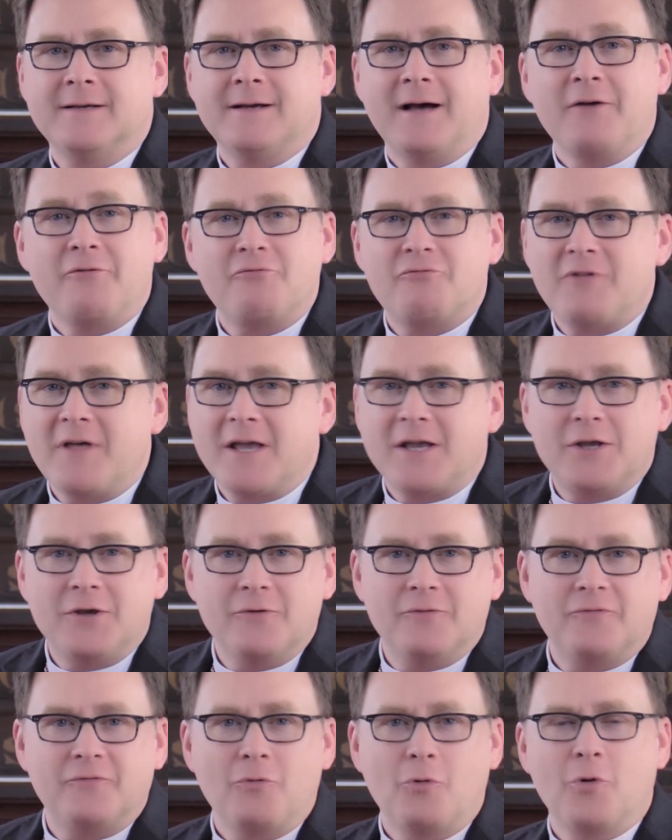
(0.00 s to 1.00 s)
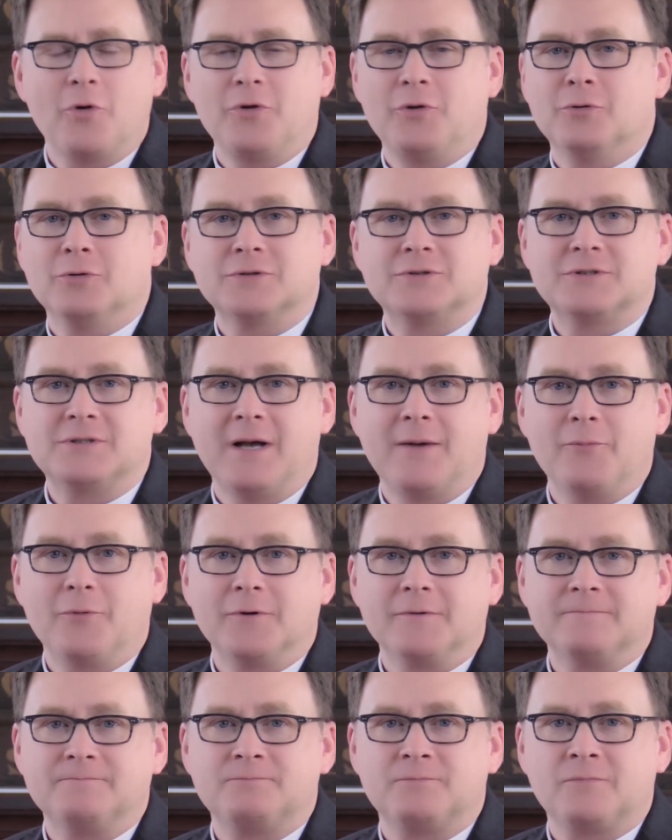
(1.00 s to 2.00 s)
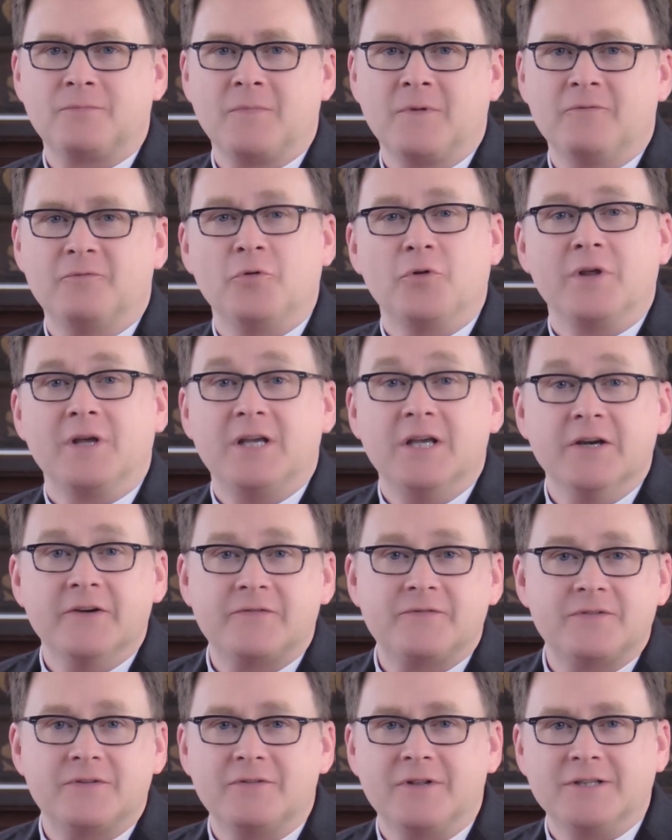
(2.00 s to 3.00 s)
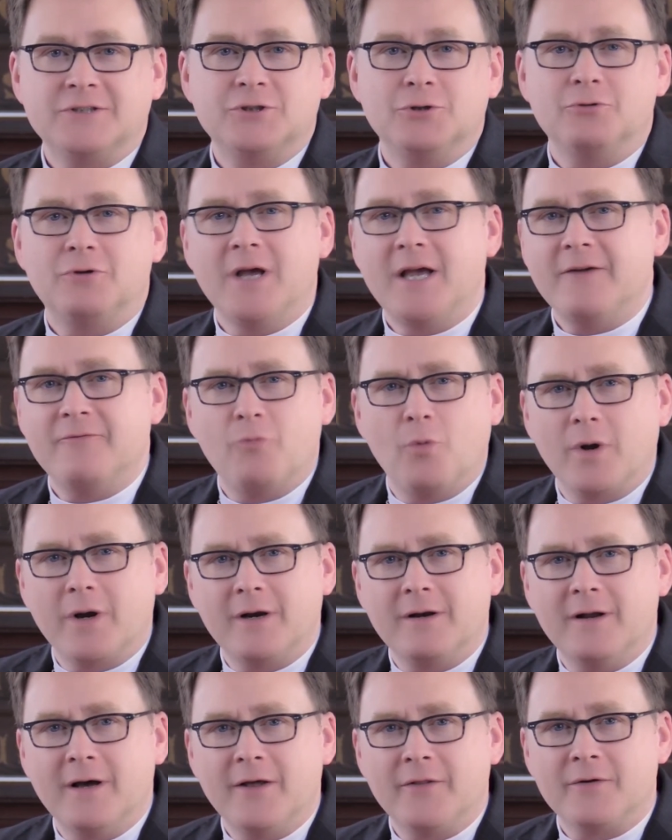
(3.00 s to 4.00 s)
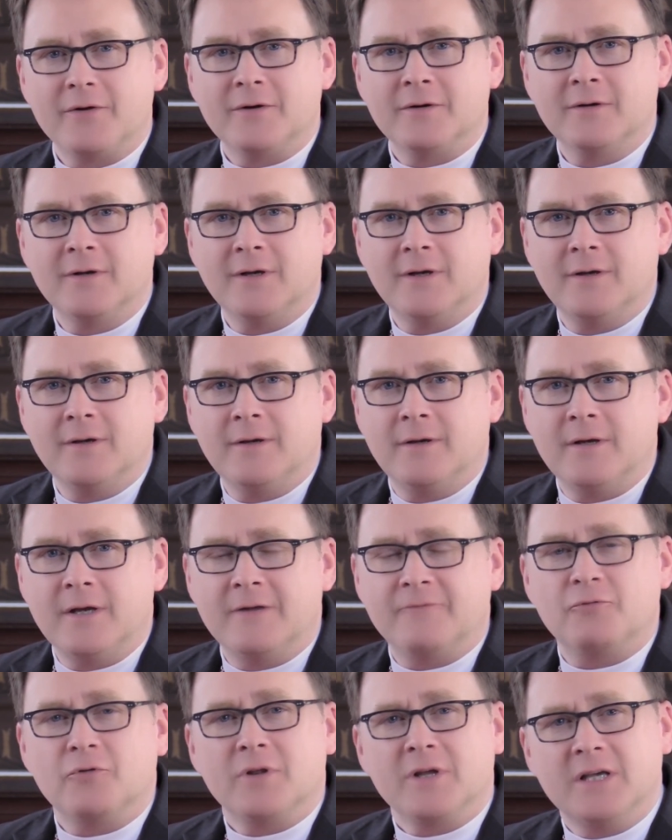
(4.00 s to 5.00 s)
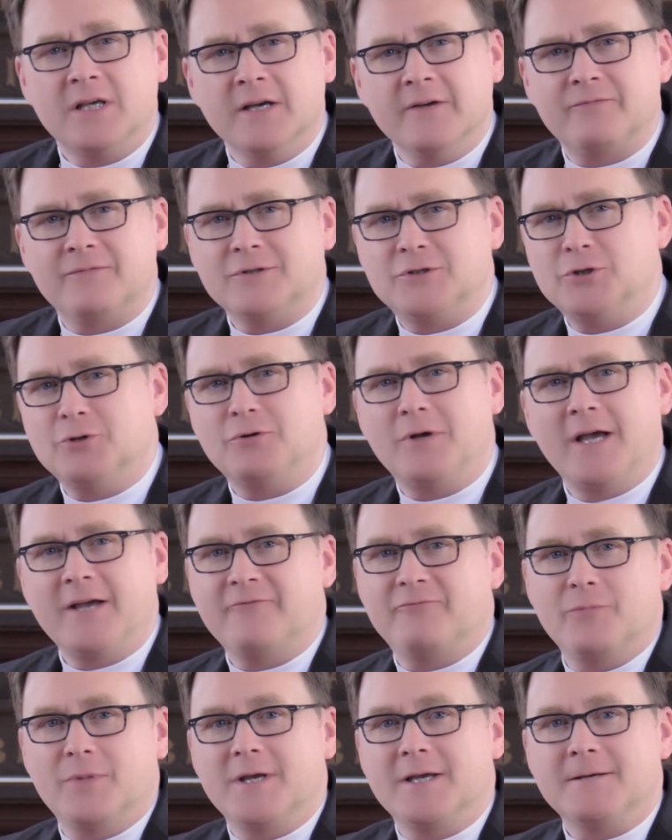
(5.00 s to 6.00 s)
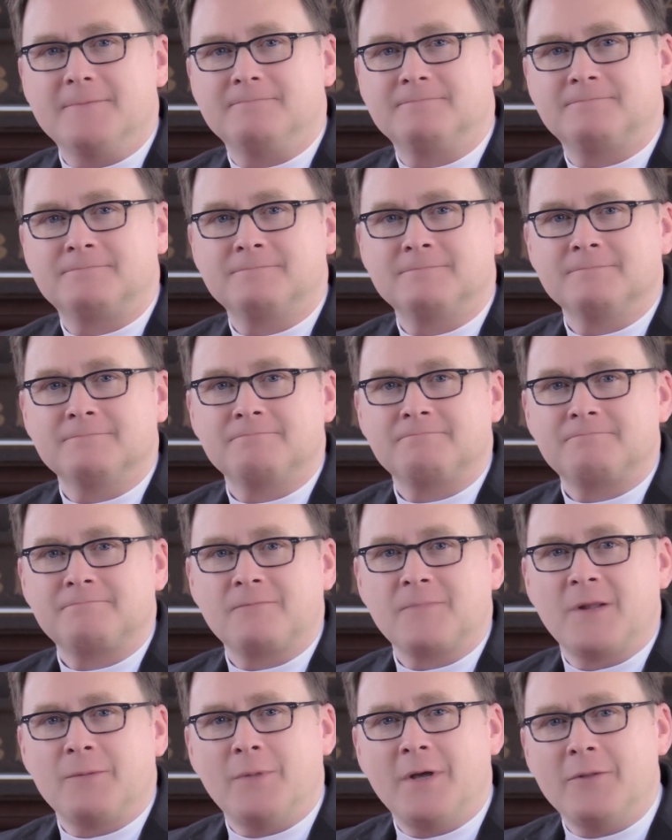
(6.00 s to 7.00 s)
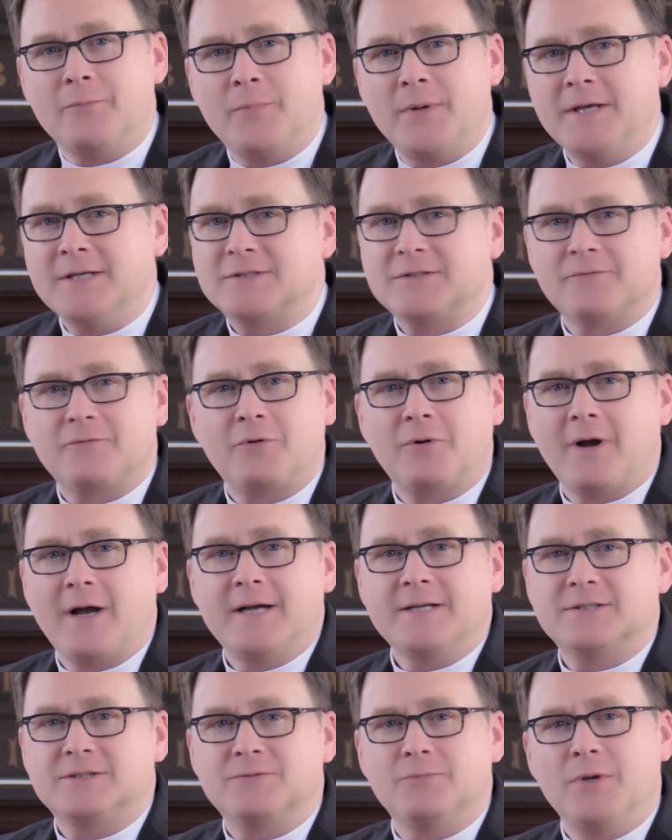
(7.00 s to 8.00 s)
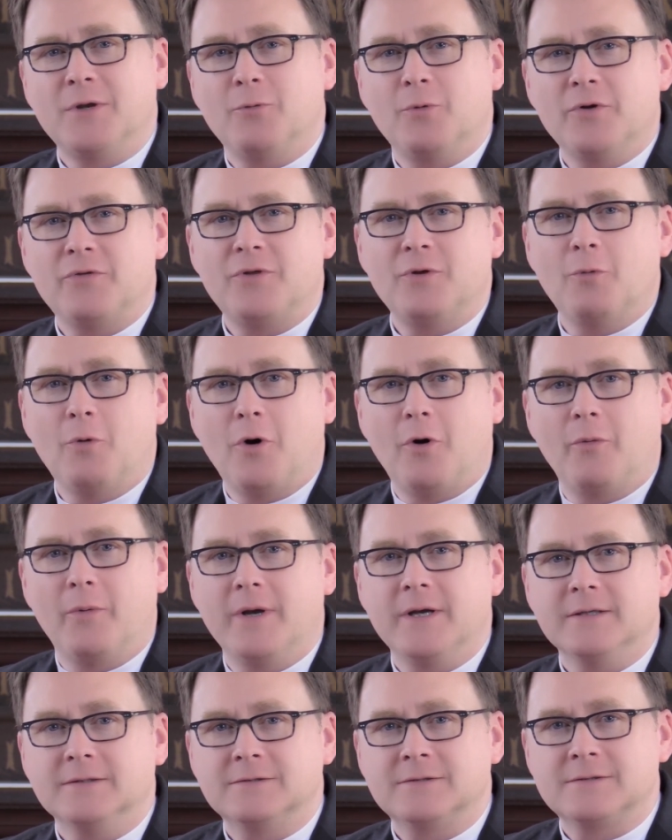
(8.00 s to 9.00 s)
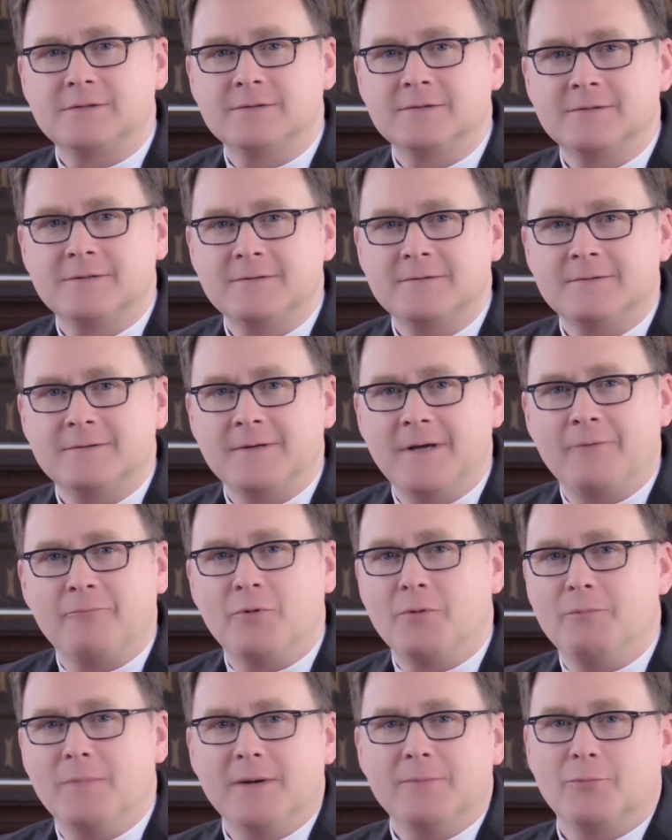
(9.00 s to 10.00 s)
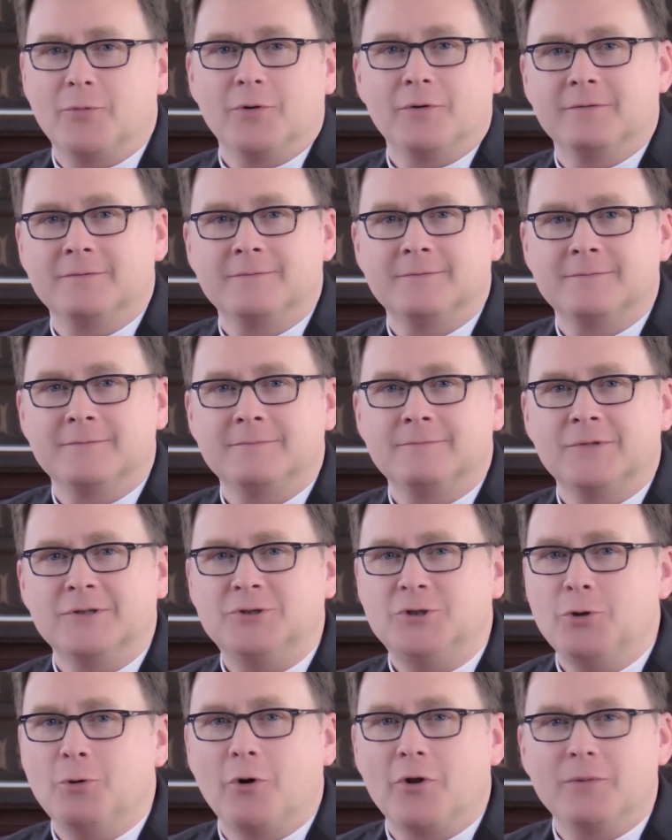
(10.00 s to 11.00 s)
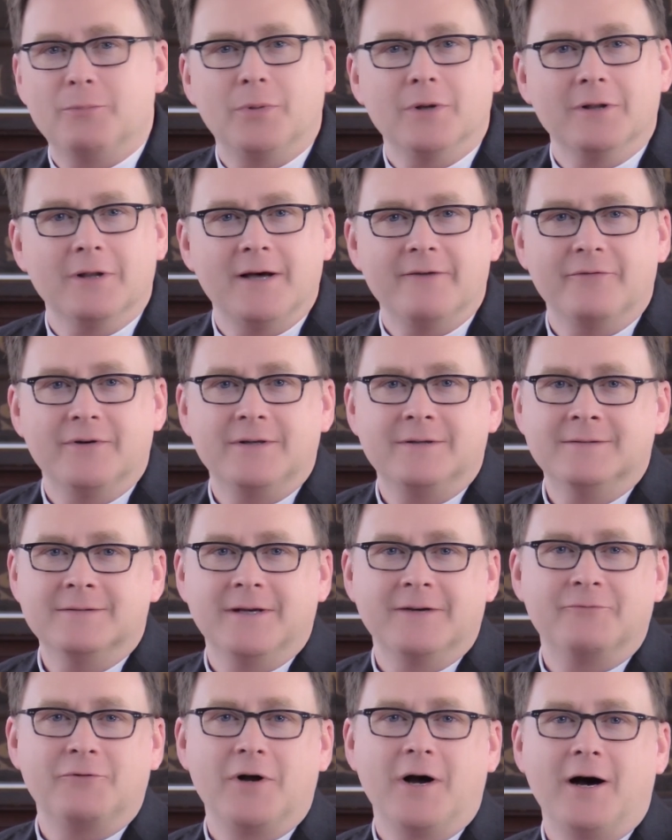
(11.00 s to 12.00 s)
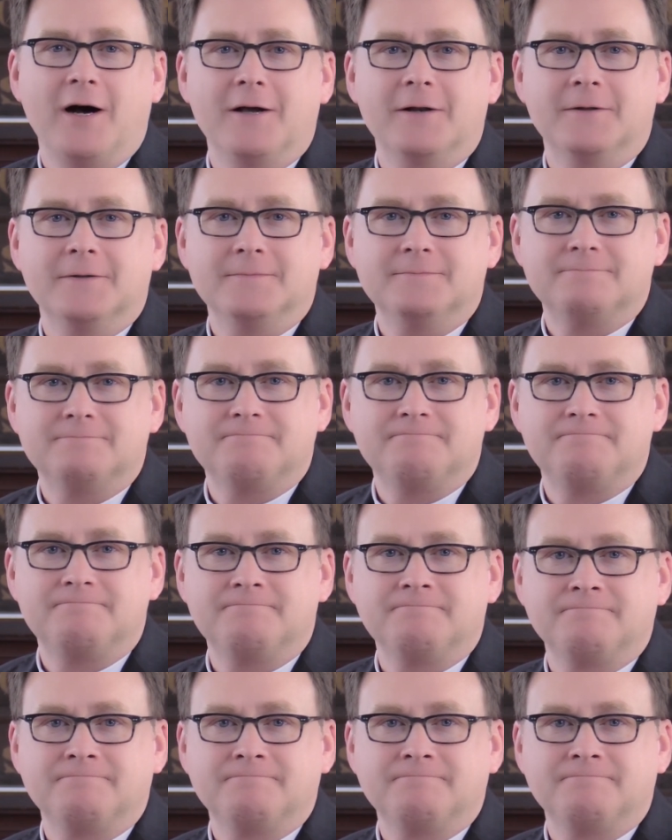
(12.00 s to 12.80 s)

I thank you for your summer, for the gift that you gave one another, and for the gift that you gave me. May the peace of Christ be with you always, and remember that you are the beloved of God.